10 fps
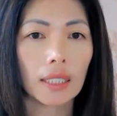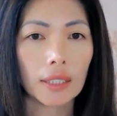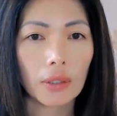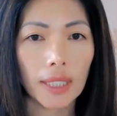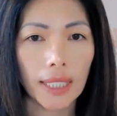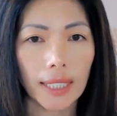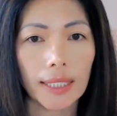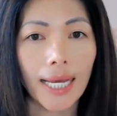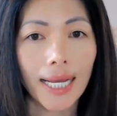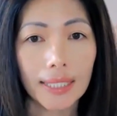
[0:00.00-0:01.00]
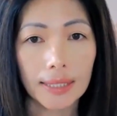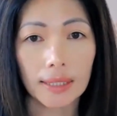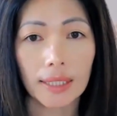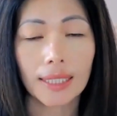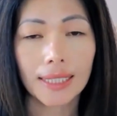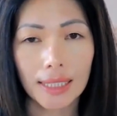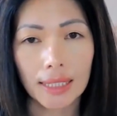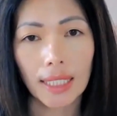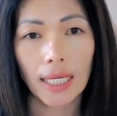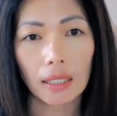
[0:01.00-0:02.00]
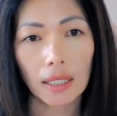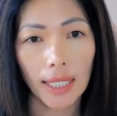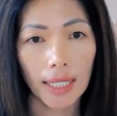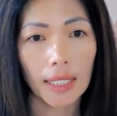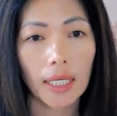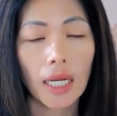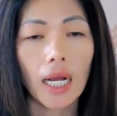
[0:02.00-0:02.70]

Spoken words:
linoleic acid, CLA,